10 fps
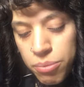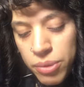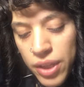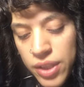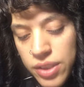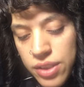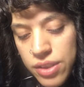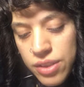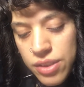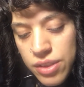But
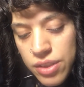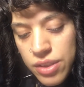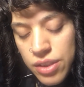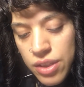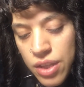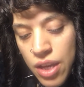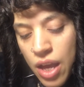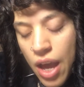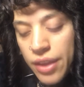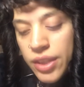
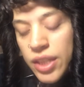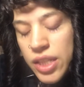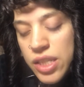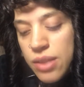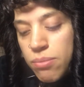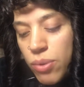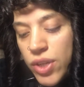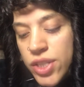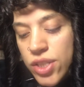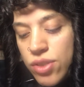I think it's
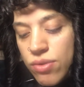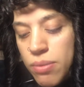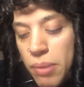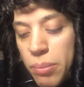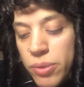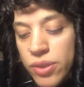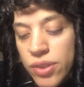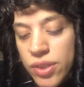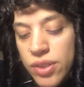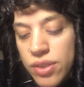important to remember